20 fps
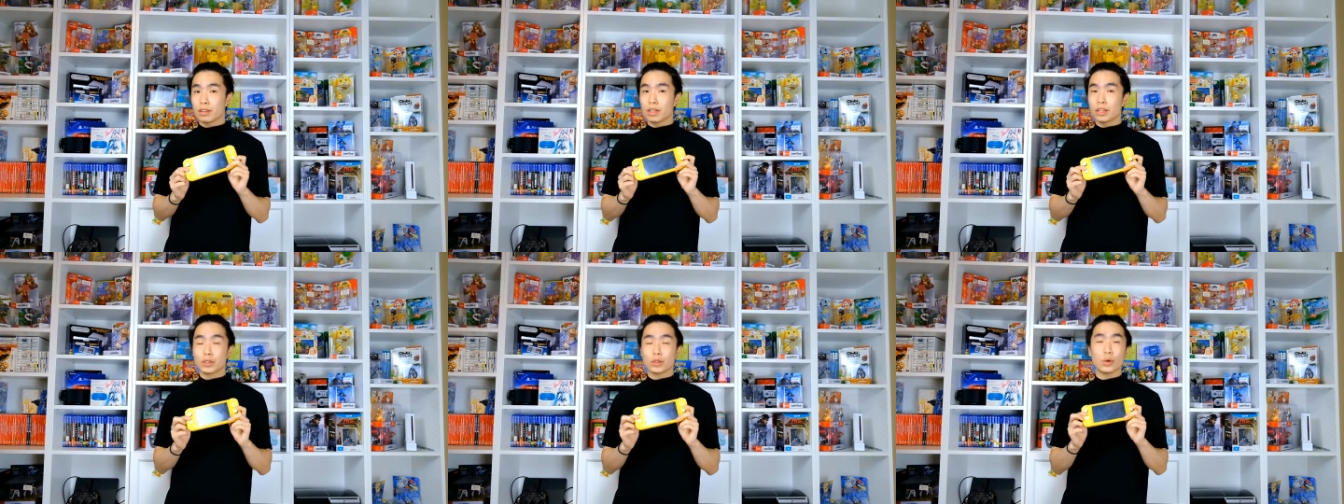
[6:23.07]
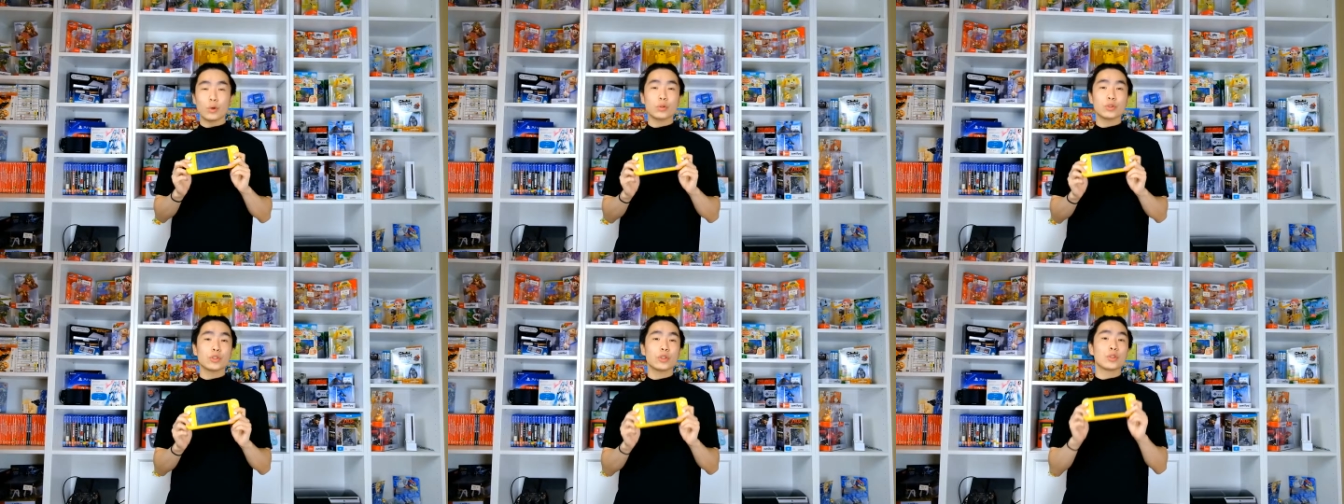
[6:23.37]
there's
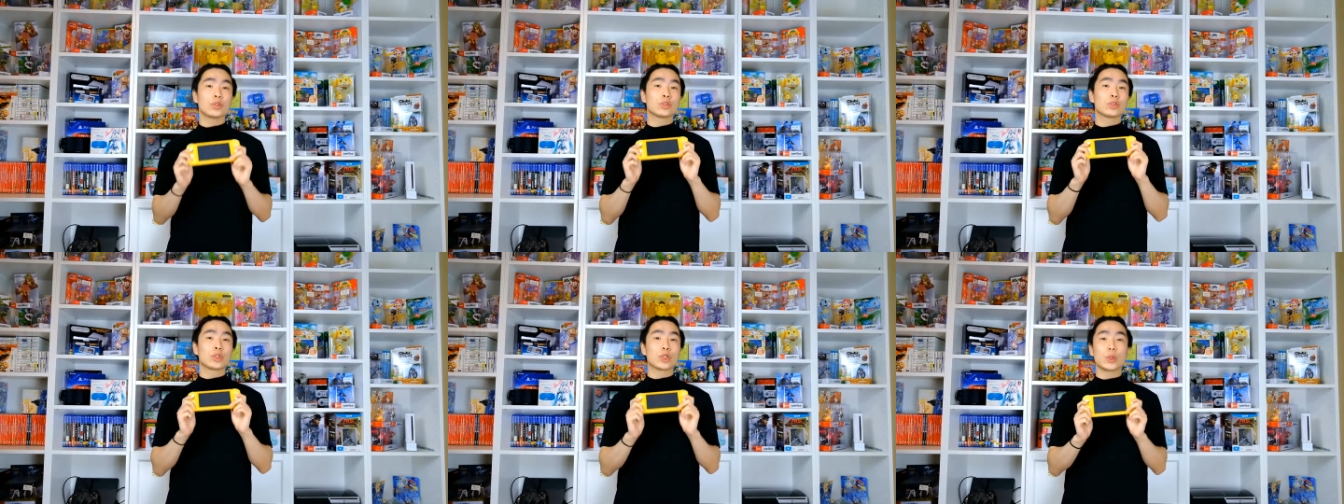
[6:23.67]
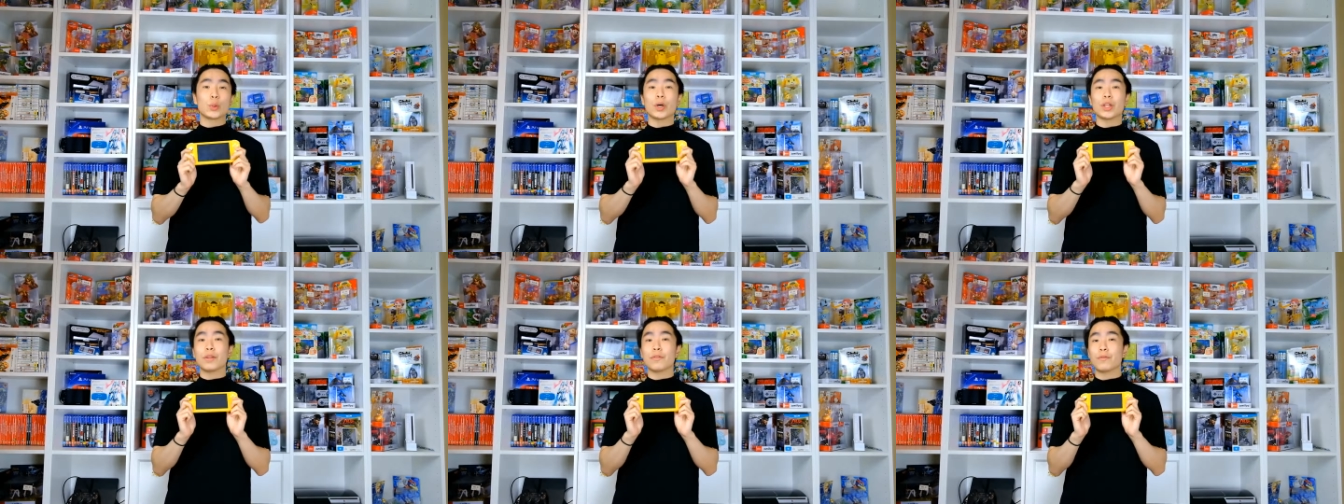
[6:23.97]
also
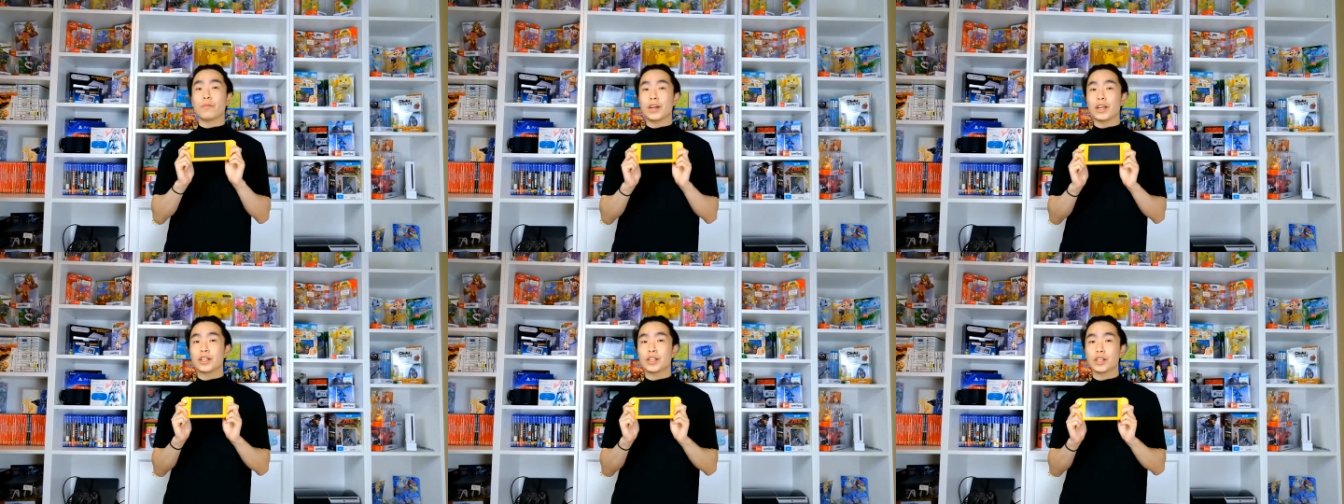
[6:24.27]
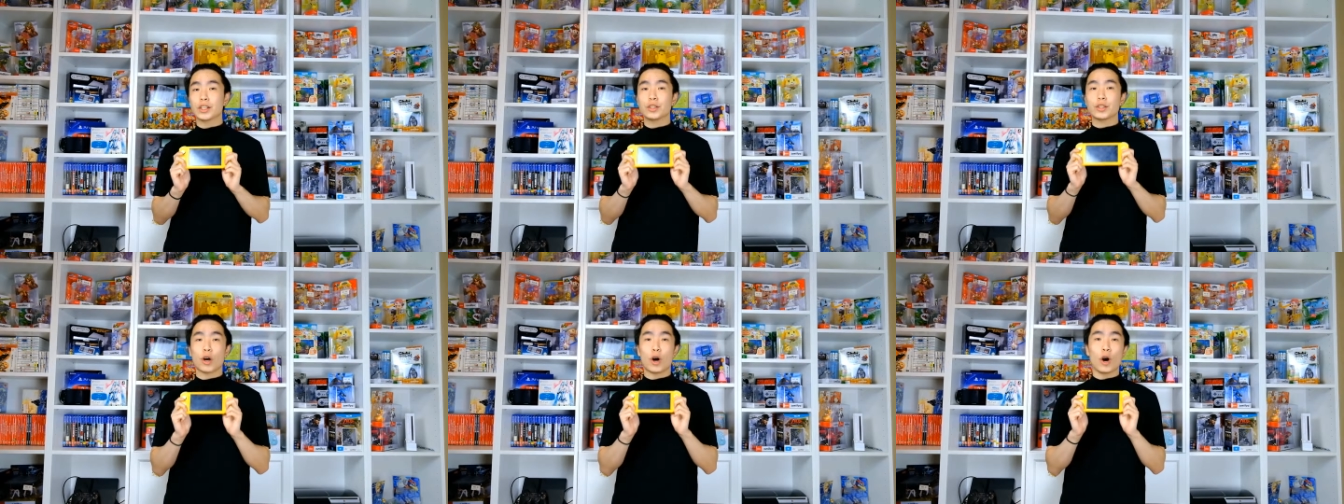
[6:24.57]
two other
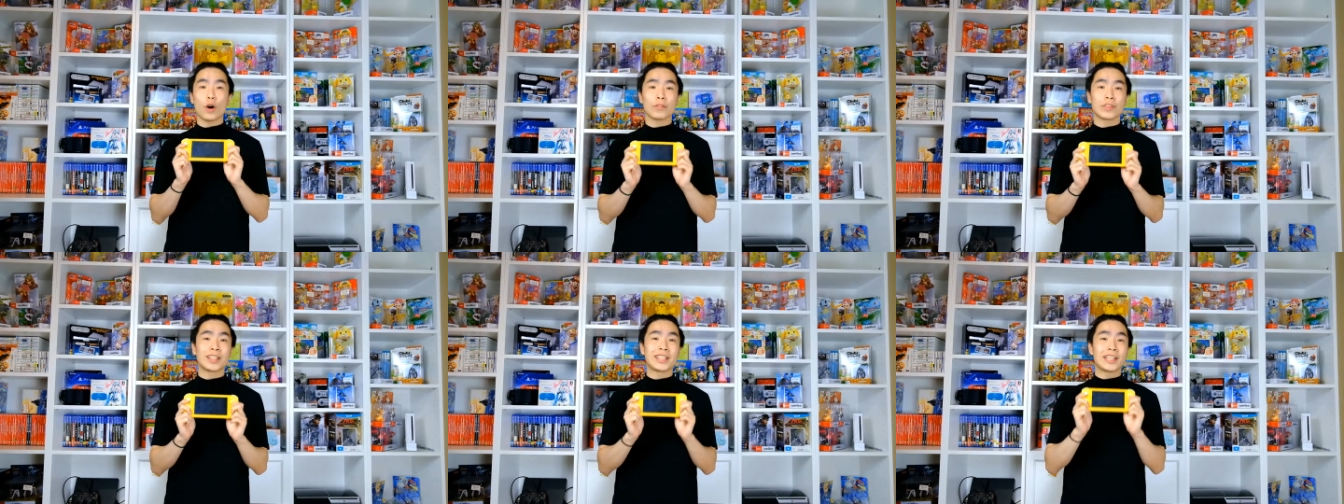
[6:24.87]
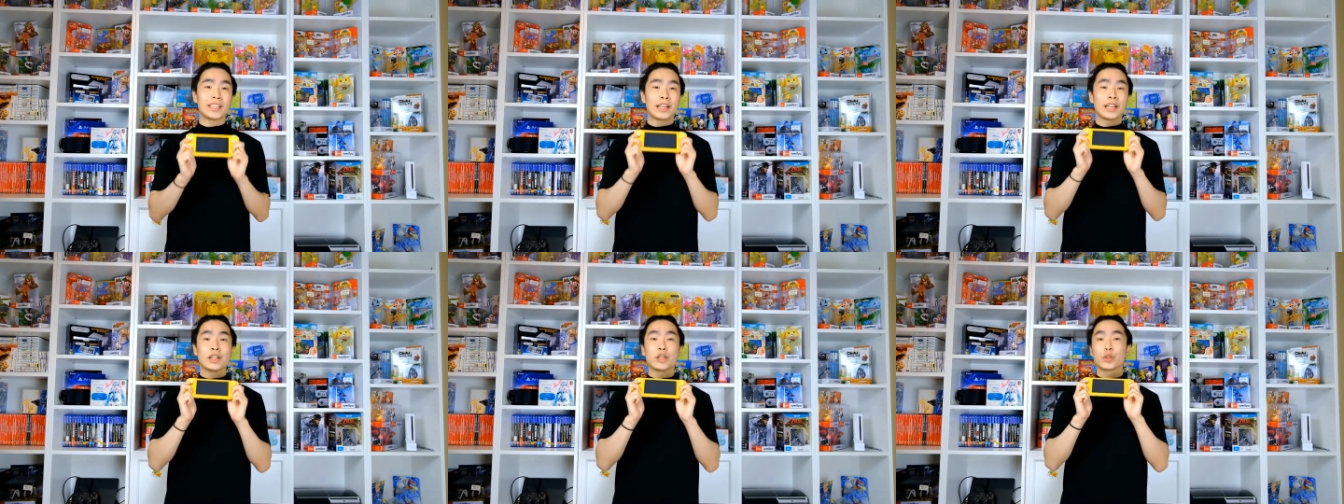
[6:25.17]
features of the
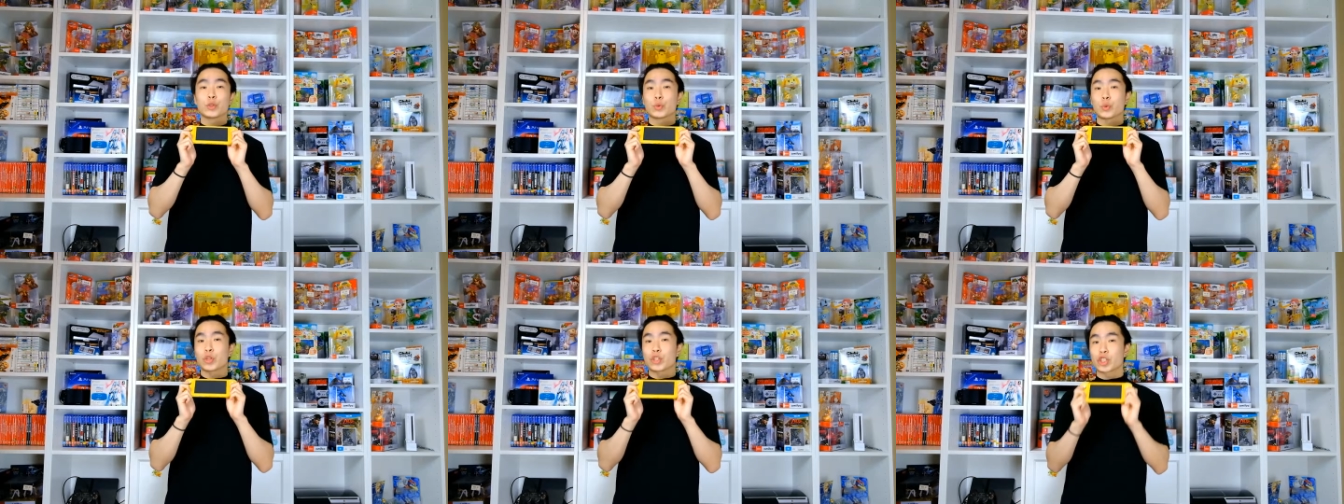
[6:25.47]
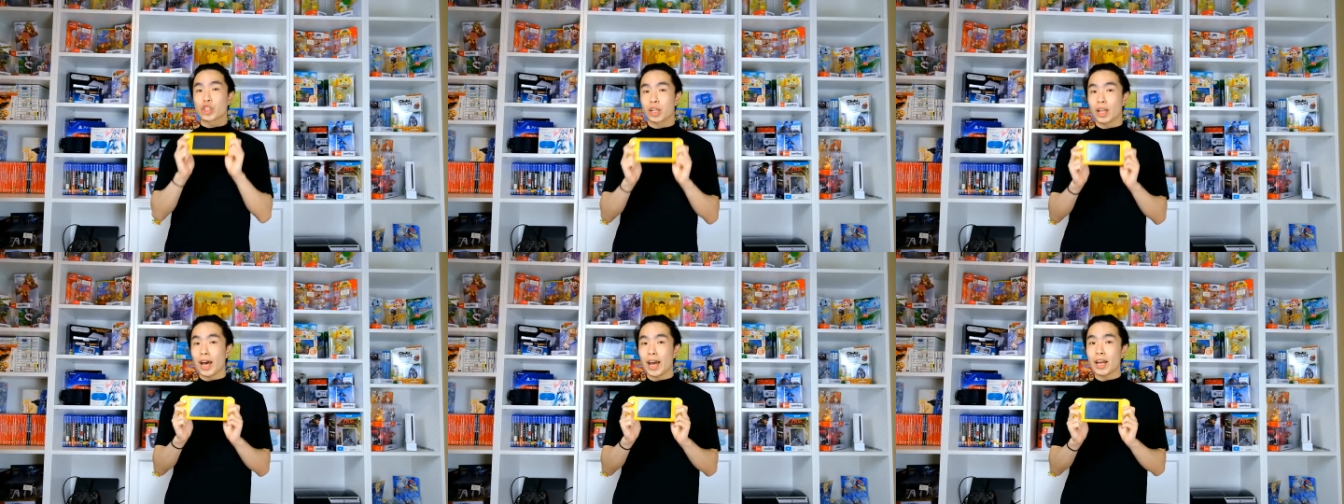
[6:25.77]
Nintendo
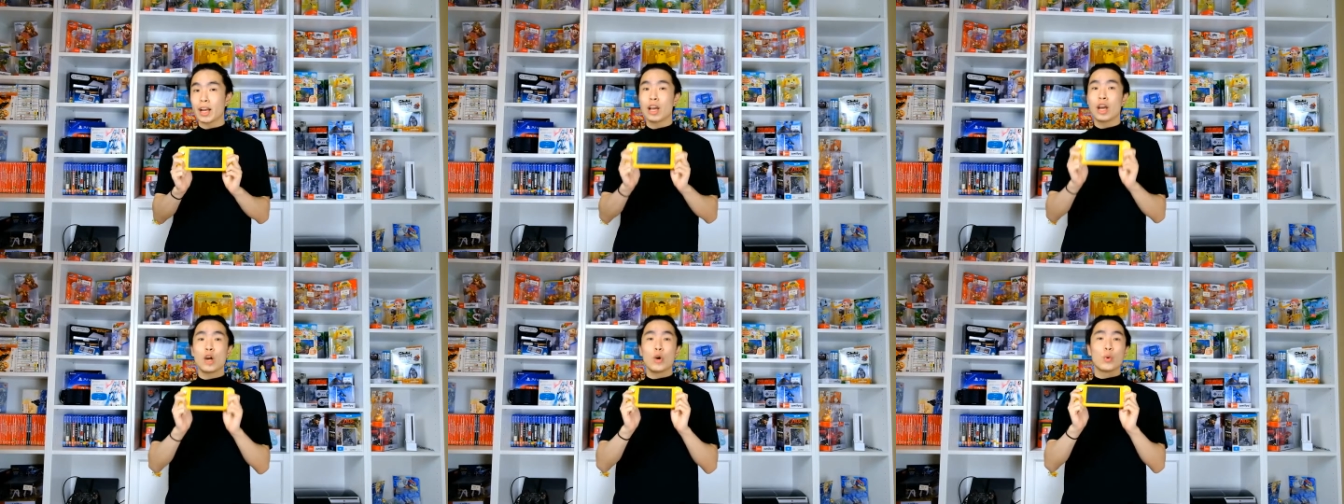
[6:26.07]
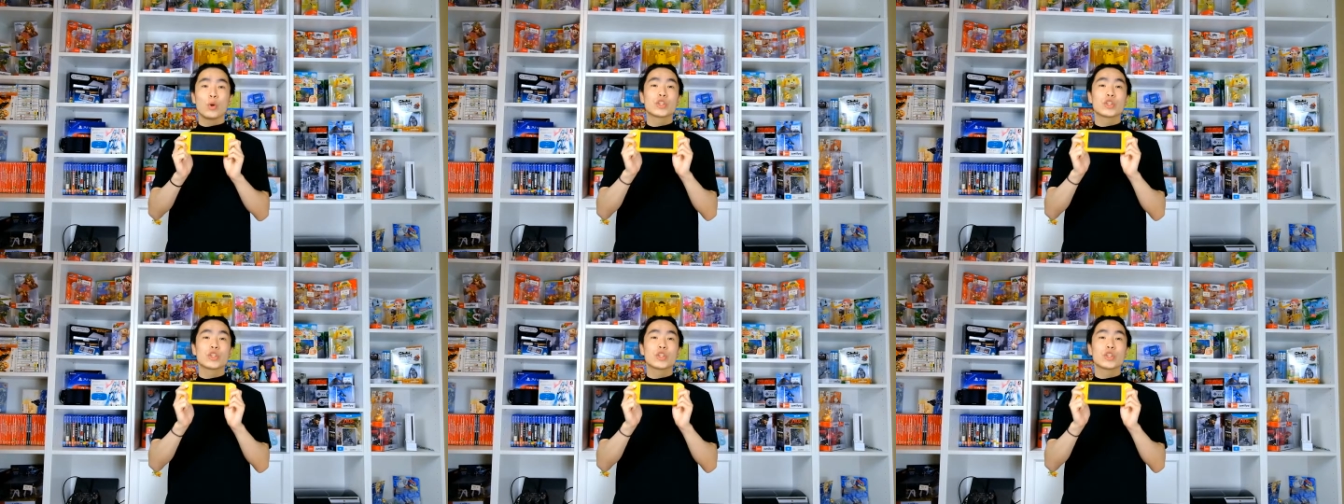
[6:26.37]
Switch Lite